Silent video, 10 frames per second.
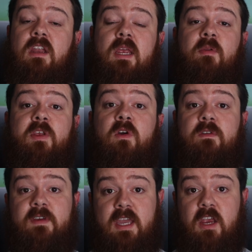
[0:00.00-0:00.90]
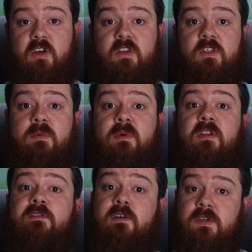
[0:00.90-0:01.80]
and enabling notifications to be
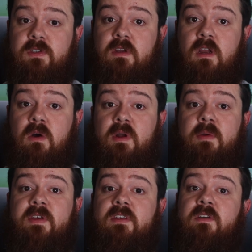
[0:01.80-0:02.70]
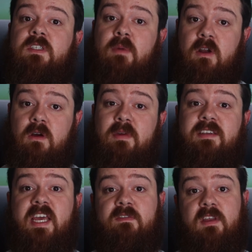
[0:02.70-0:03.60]
one of the first to know when I release other smart home
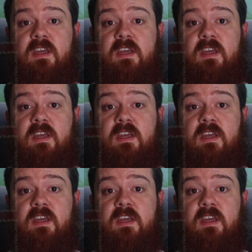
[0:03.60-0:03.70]
and tech